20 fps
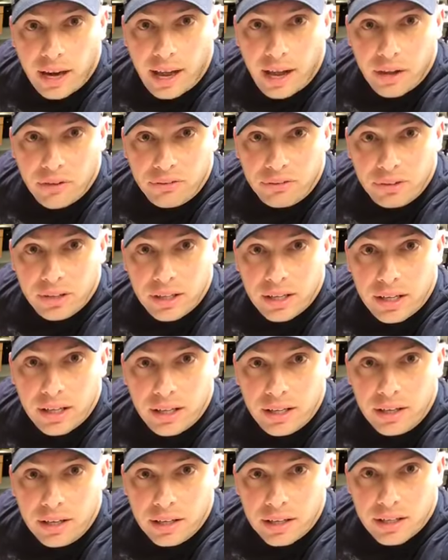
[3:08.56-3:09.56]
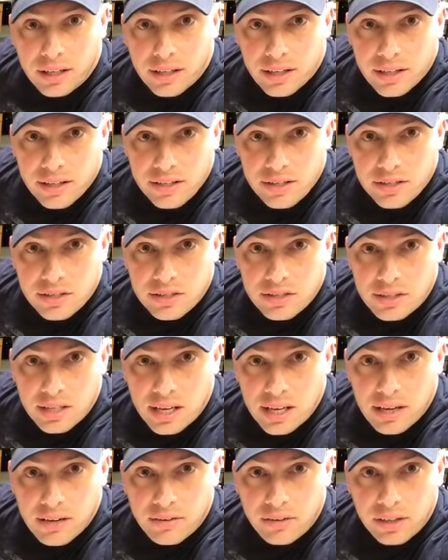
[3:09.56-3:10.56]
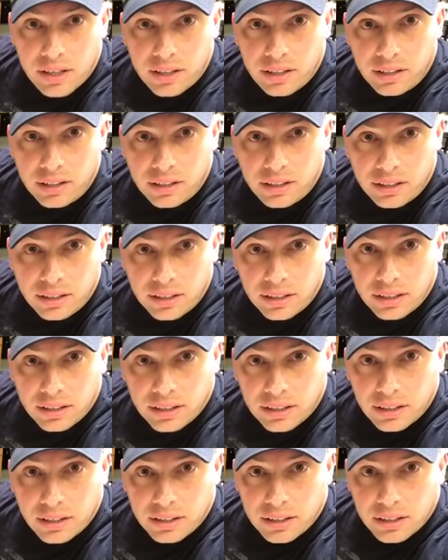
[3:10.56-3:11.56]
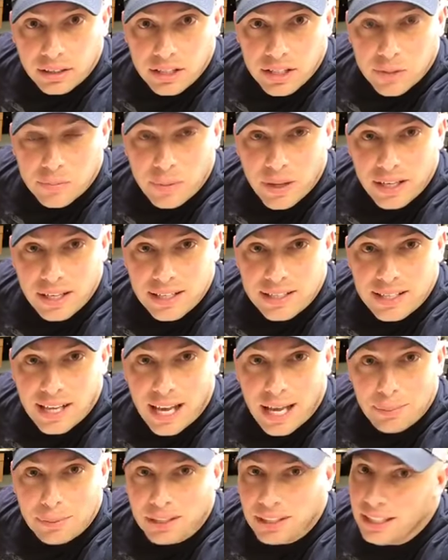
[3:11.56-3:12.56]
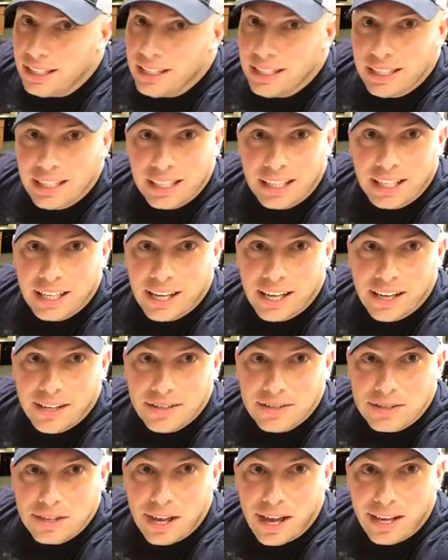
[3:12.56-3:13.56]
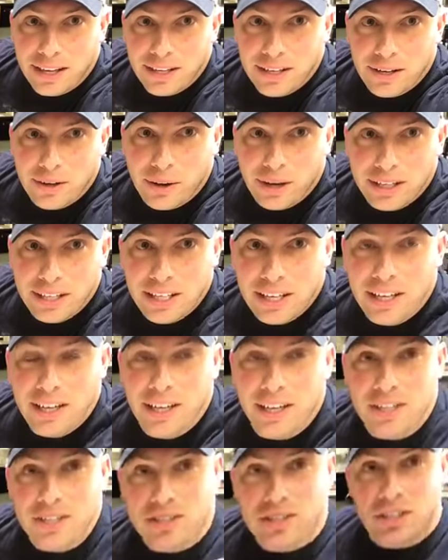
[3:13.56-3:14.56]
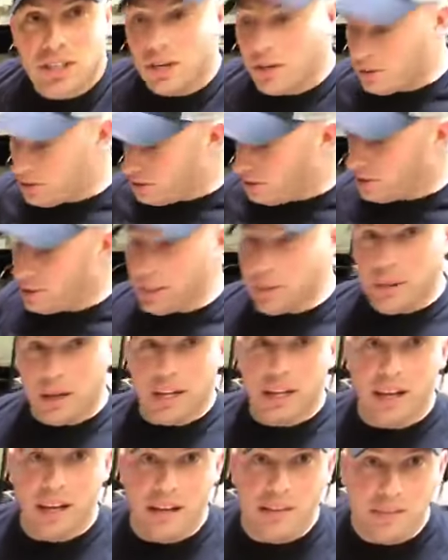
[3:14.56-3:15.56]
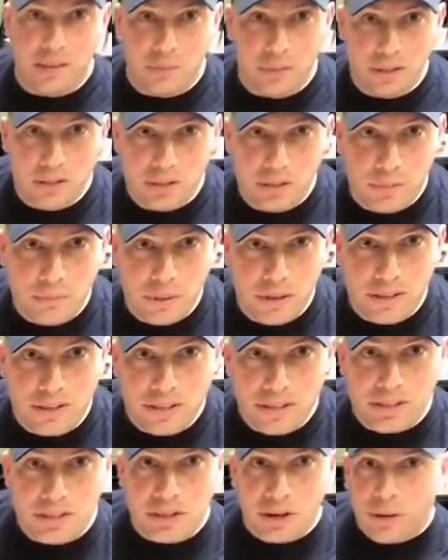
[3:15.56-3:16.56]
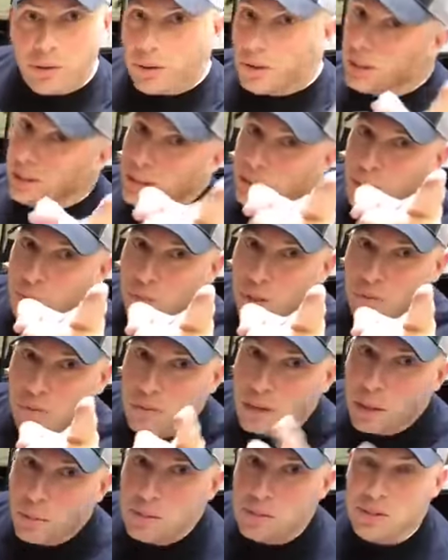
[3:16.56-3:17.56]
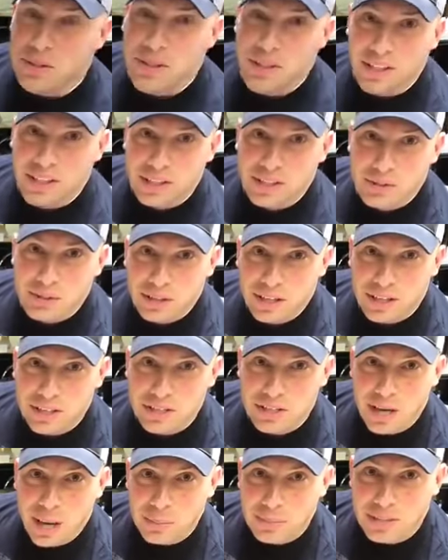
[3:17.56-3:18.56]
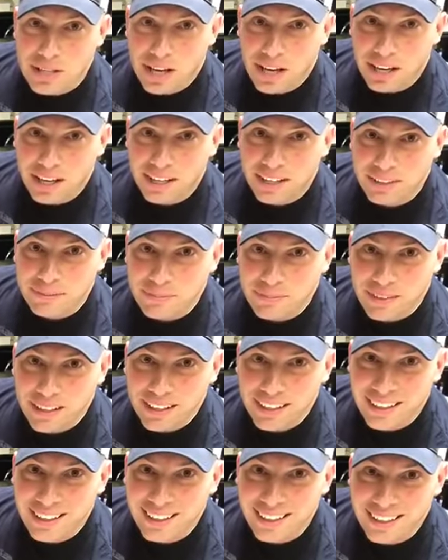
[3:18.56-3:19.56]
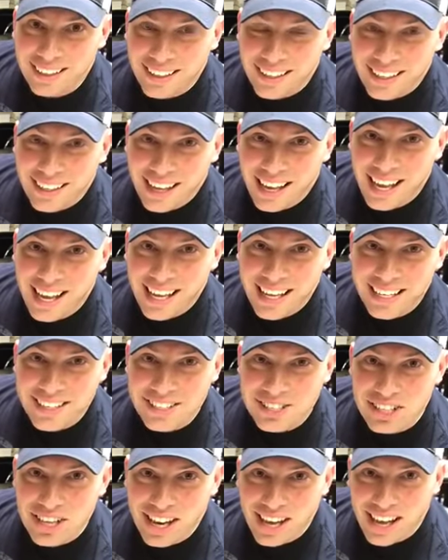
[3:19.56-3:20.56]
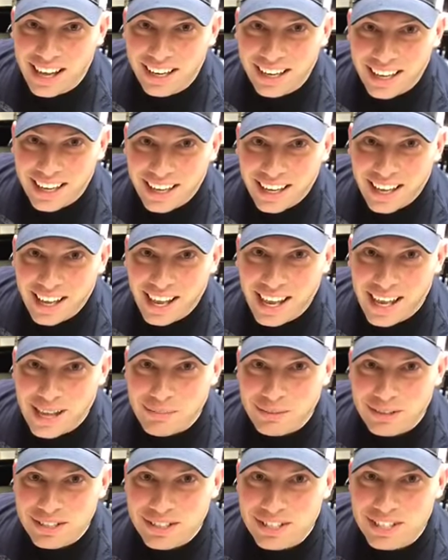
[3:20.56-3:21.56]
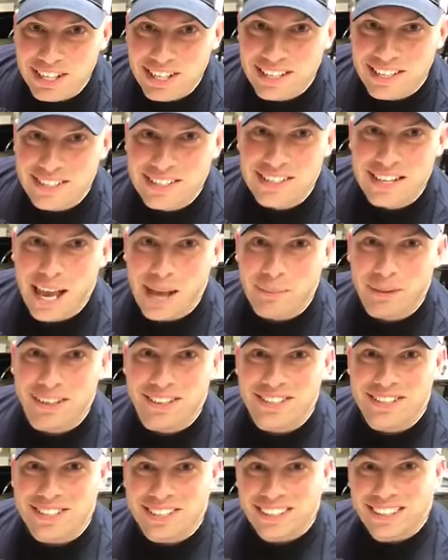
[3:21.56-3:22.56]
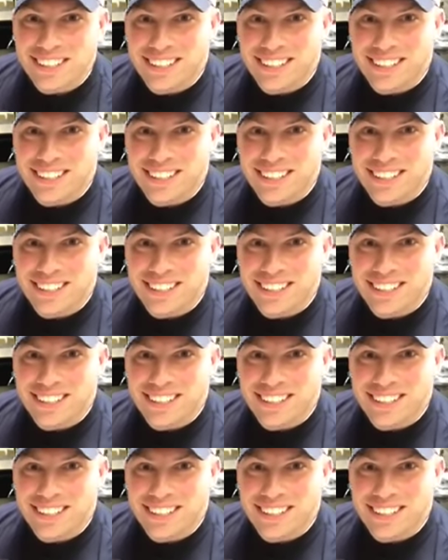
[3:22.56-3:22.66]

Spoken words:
Alfred, Steven, spending time cleaning the guns. Yeah, I needed an excuse to clean my guns. I've been too busy, so perfect opportunity to do it on Shop Talk. Hey Chad, ham and cheese sandwich.